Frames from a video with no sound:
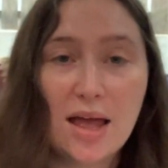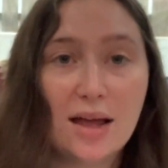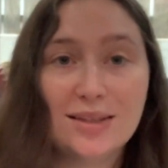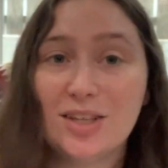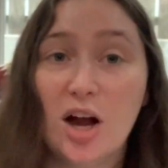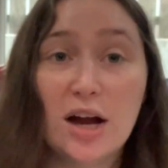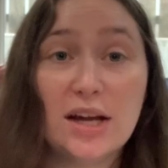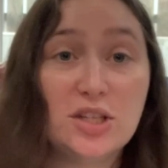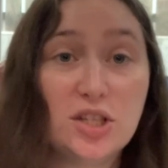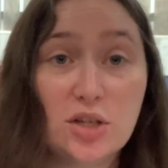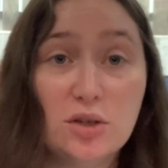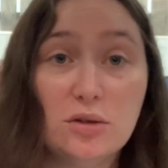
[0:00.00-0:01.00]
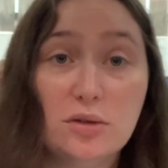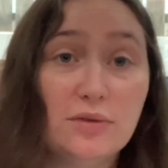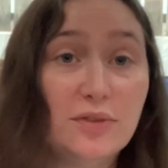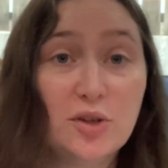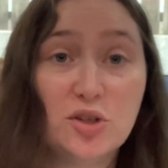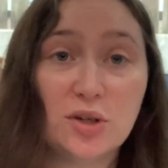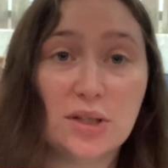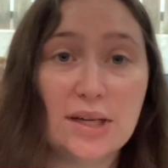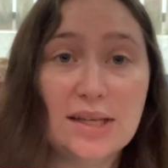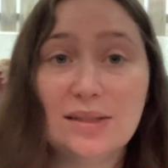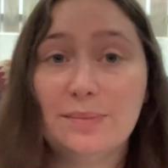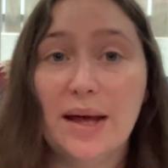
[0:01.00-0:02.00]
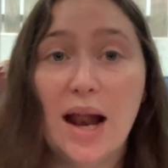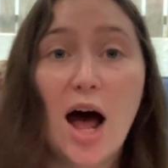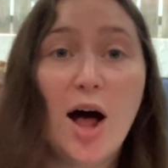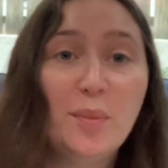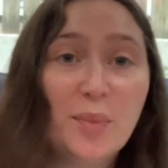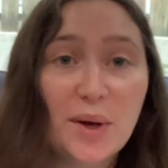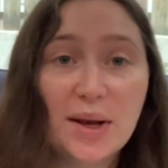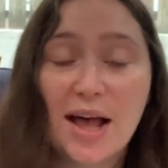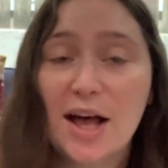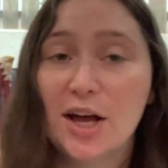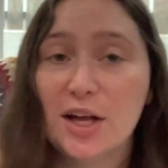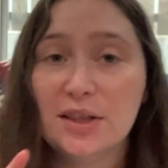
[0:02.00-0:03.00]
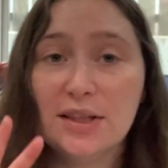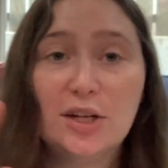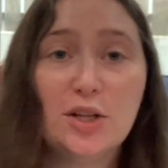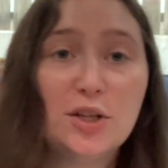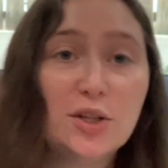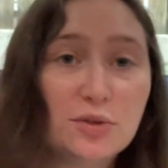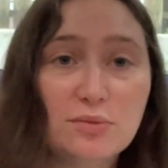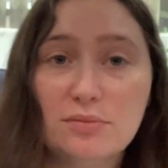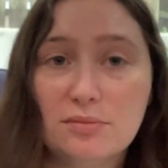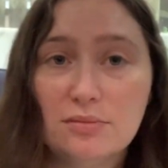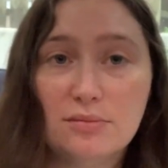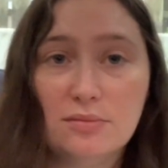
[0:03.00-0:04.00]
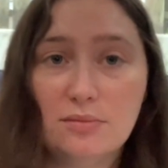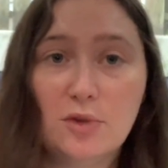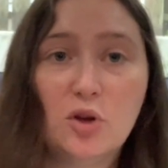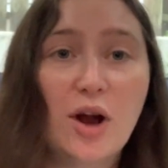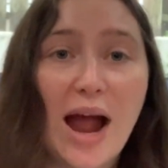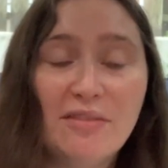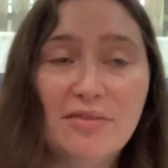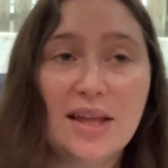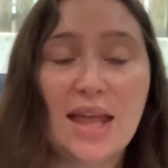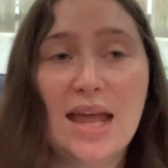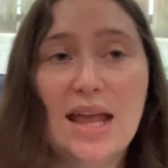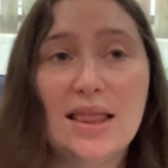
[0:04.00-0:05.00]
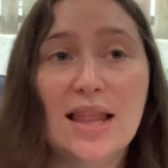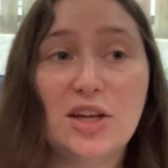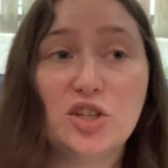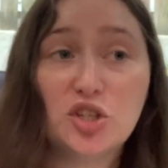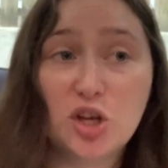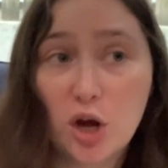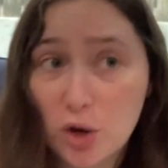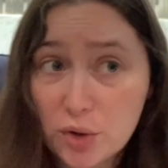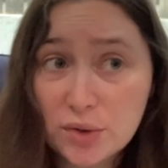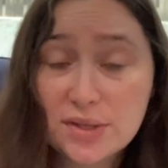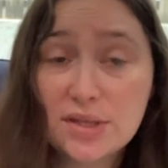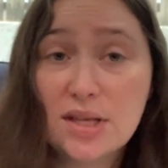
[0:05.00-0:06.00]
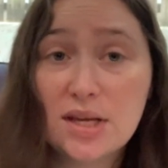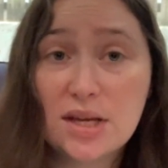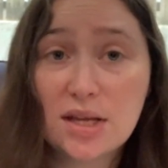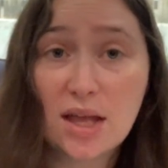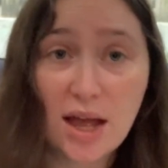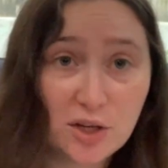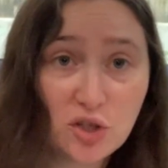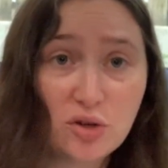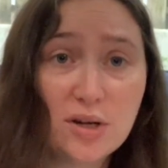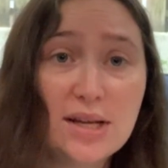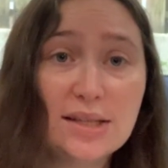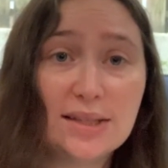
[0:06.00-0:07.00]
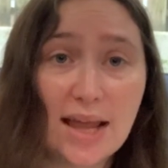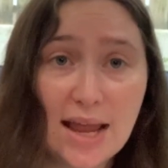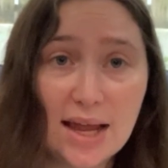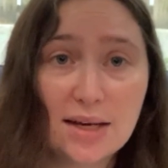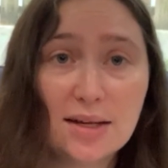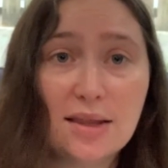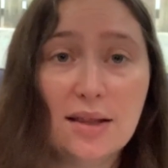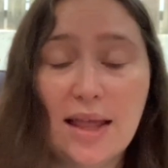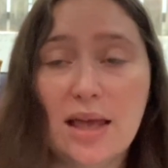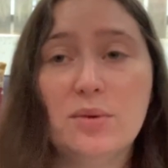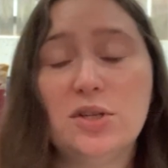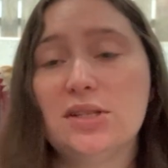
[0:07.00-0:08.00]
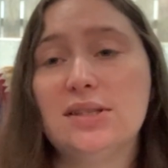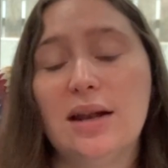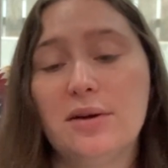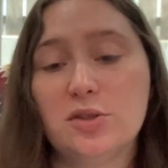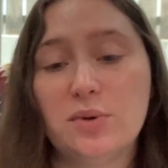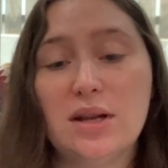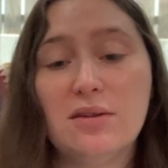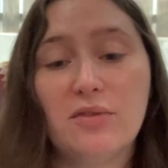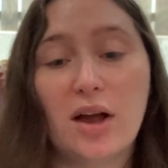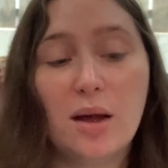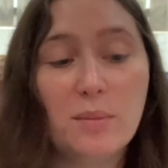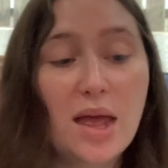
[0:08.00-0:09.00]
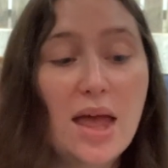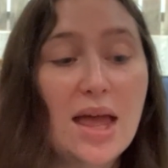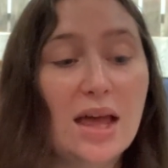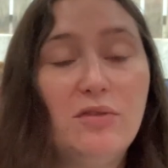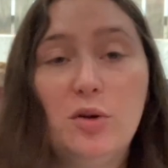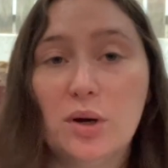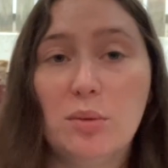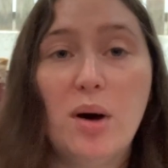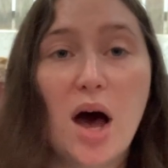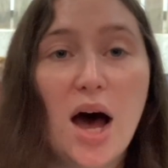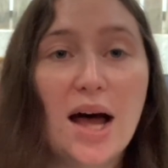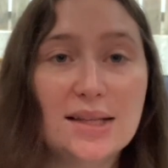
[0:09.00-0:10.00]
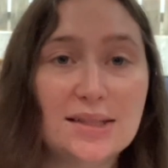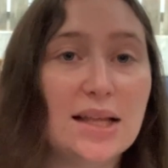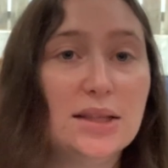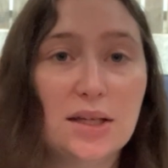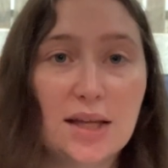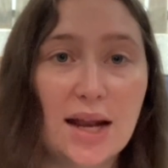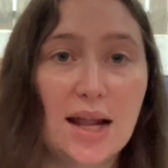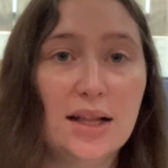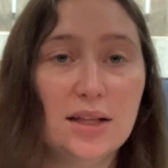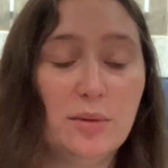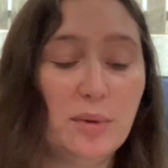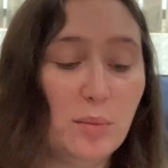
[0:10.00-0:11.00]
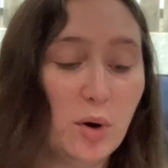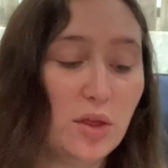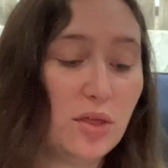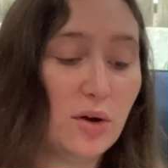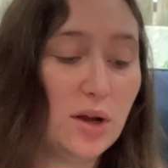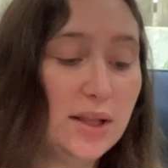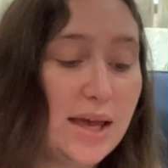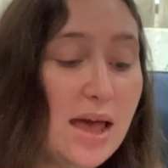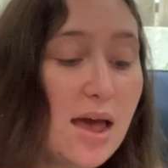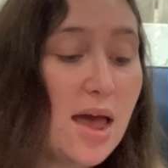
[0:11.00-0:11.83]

sorry to future release, but I'll put a little graphic in that shows the countries and the languages that I was reading from if you want to pause and look at it a little bit more thoroughly.